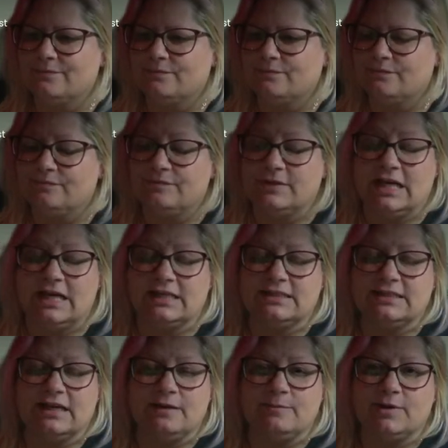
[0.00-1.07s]
Yeah,
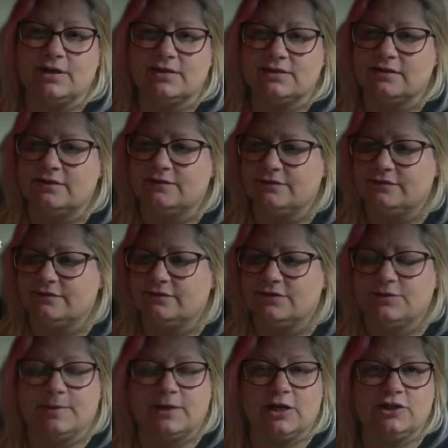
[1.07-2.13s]
staying positive.
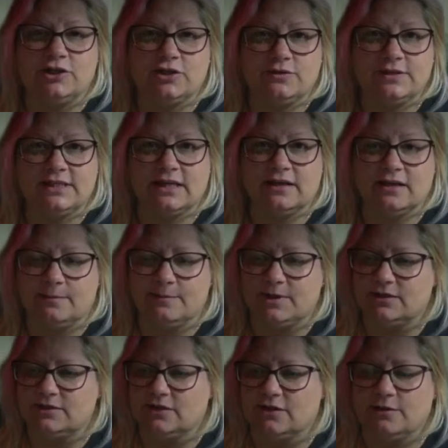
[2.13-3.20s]
But on June 2nd, I'm going to
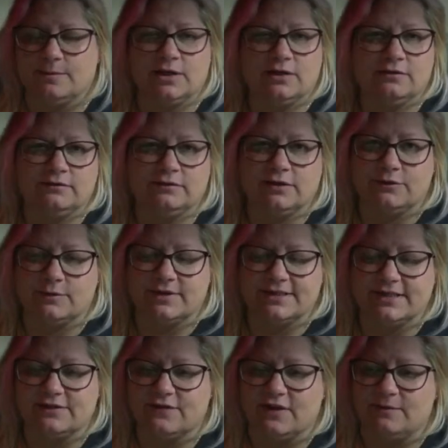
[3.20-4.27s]
talk about the
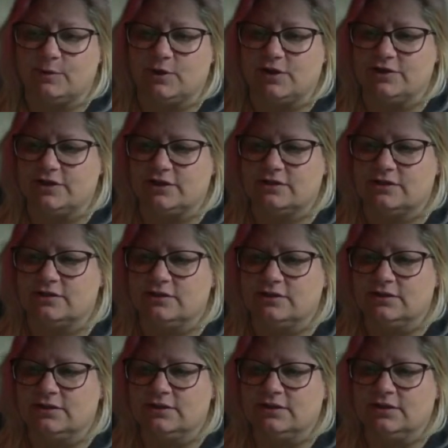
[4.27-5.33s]
365 project.
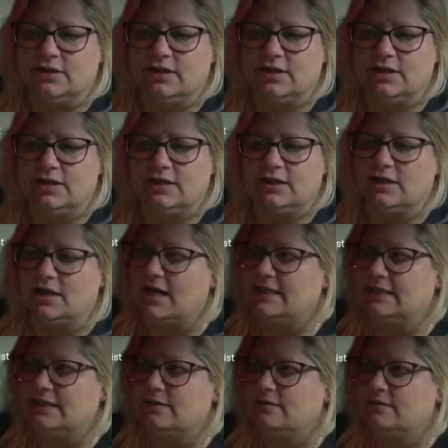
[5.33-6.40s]
I
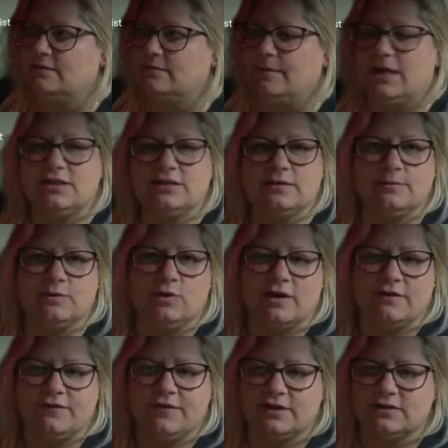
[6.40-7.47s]
did make some
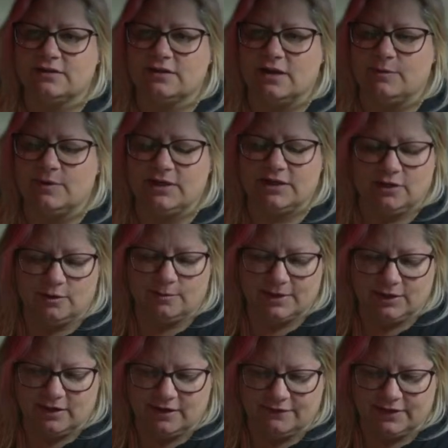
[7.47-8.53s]
graphics. I redid all my
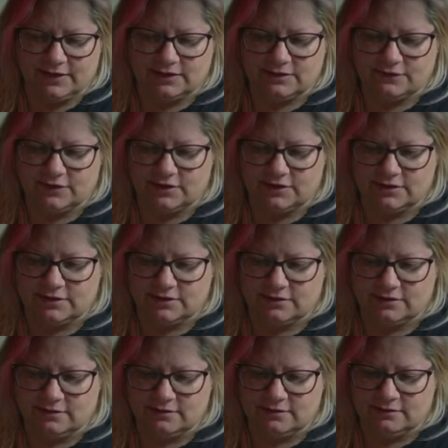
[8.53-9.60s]
graphics for this
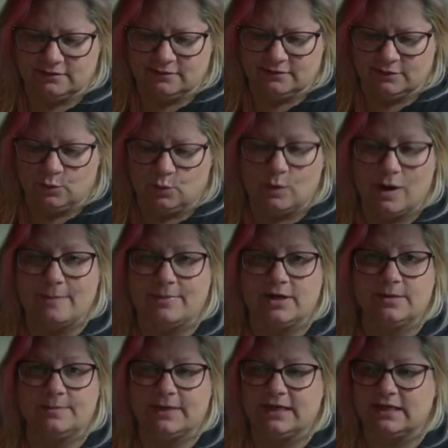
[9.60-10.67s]
wrap up,
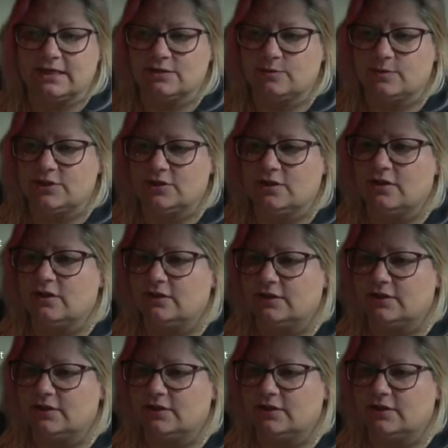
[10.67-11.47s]
I guess we should call it.